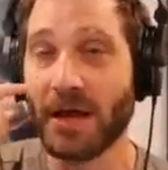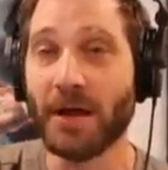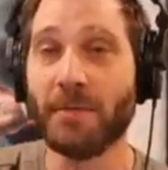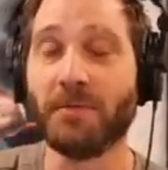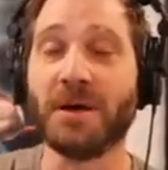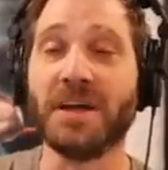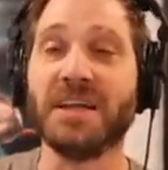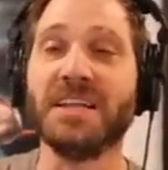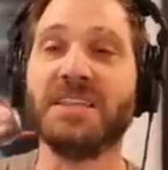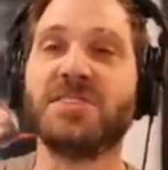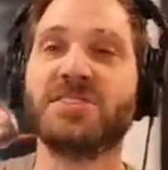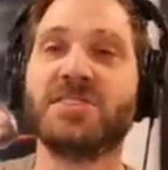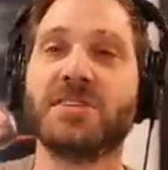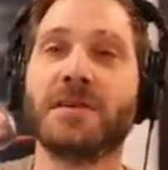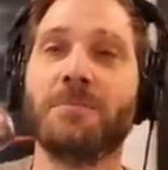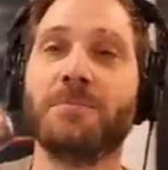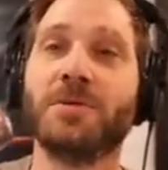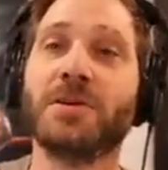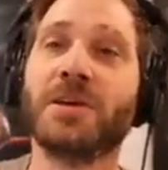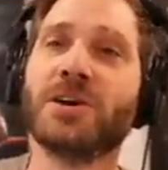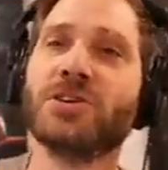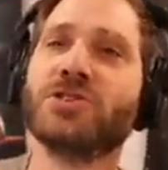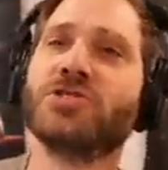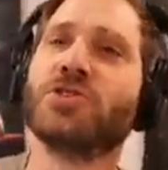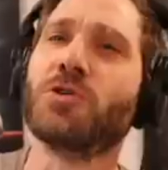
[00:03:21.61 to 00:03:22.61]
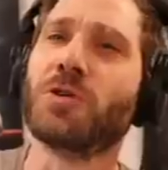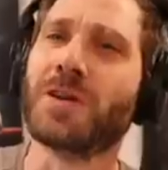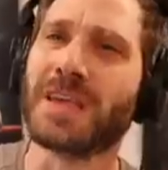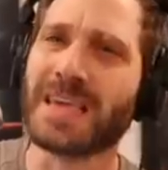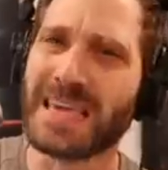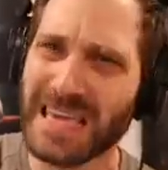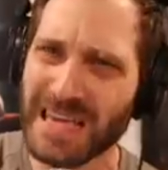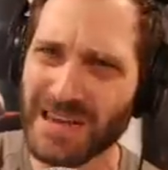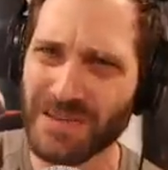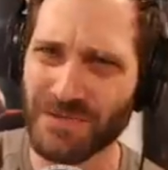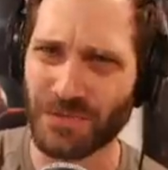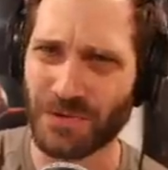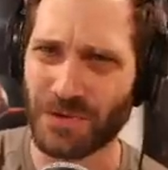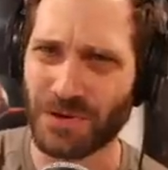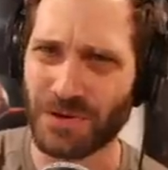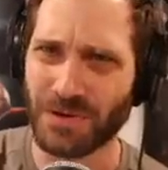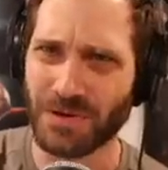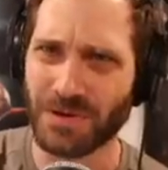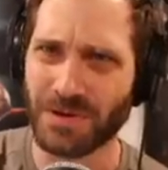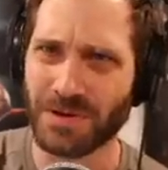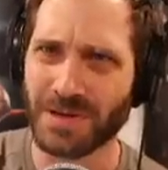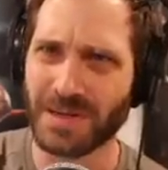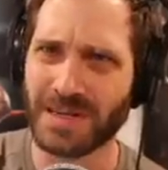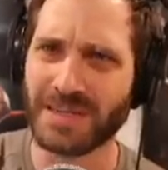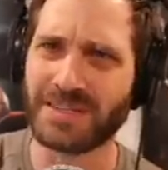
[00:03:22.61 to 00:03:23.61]
But it's because you're evil.
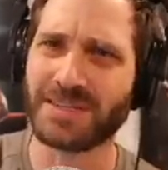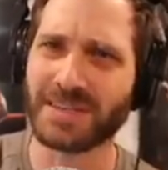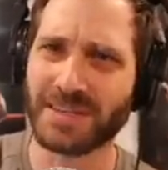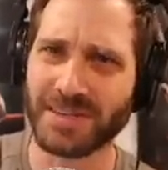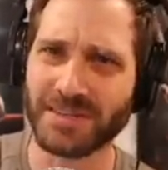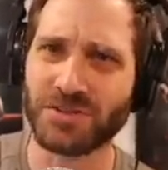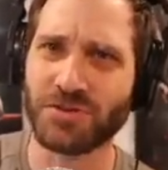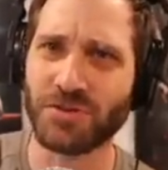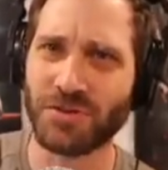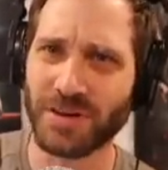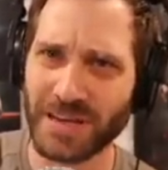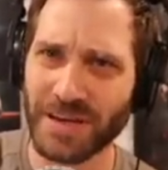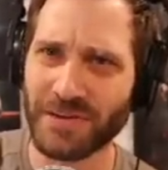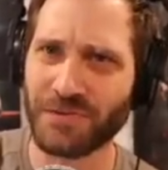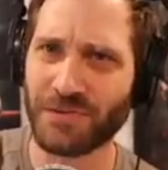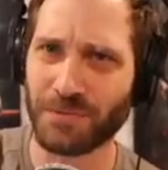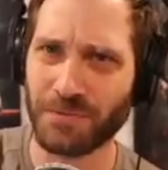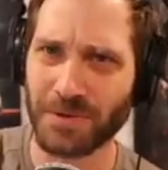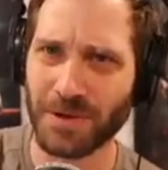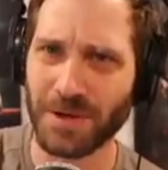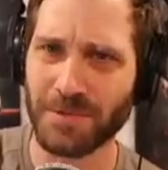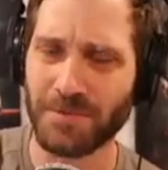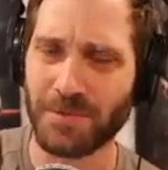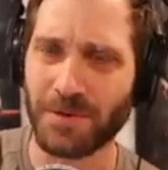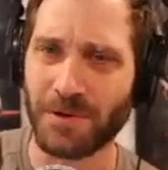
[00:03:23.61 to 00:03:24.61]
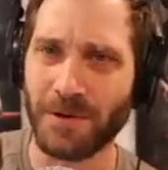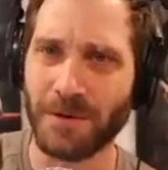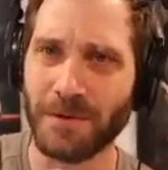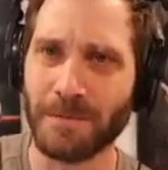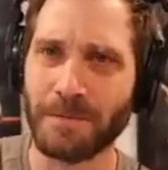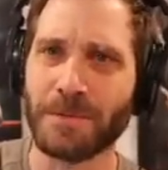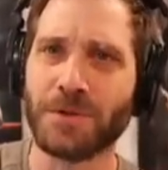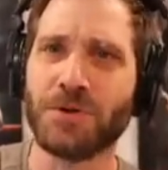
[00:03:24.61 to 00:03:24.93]
It's because you're evil people.